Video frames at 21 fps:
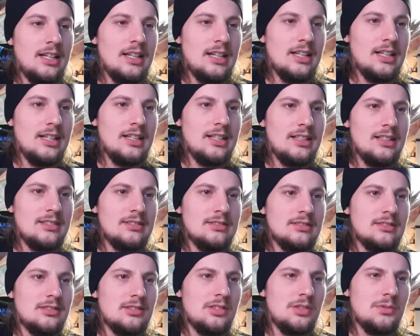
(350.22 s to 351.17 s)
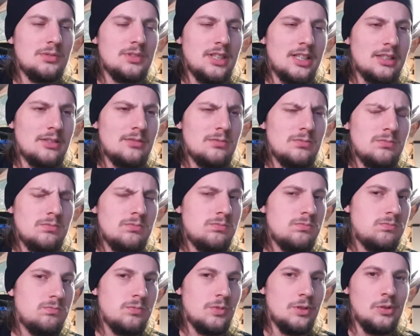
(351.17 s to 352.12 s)
And she was like,
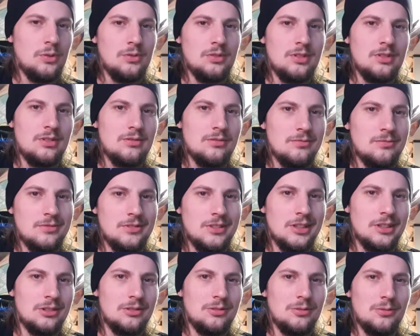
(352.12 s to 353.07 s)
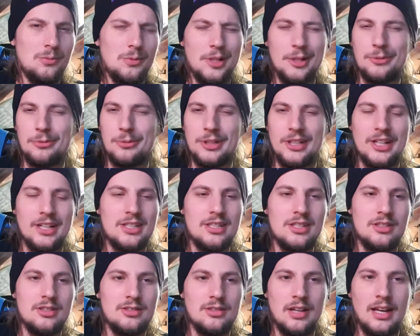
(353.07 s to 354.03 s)
well, you know, weird
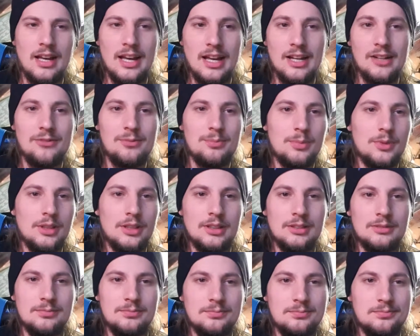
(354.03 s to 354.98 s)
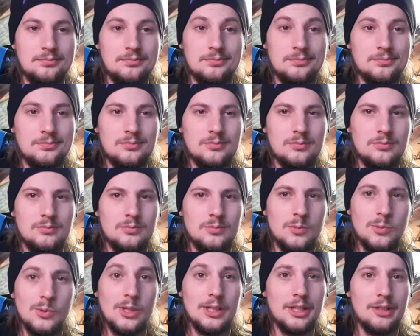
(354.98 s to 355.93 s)
reaction to have, but
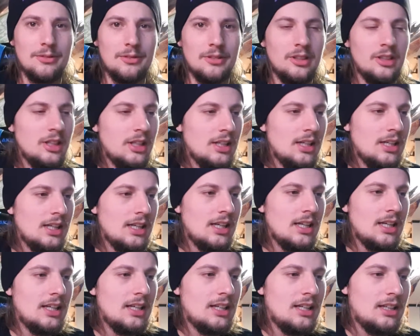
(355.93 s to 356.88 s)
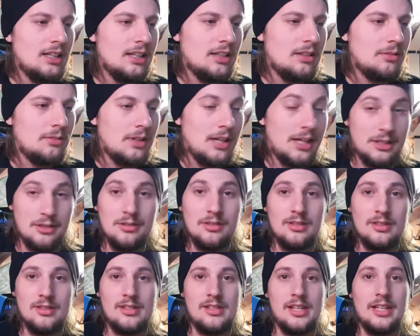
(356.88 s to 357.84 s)
whatever. I
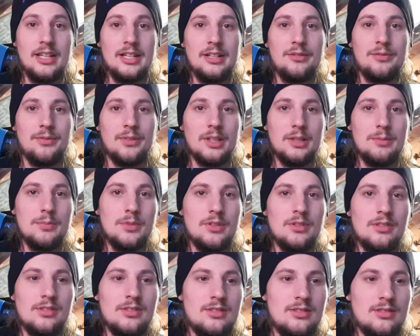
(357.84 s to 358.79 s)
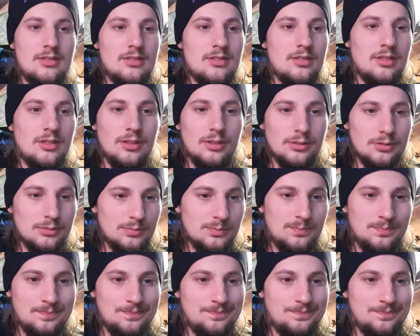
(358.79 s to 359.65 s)
couldn't say anything because, you know,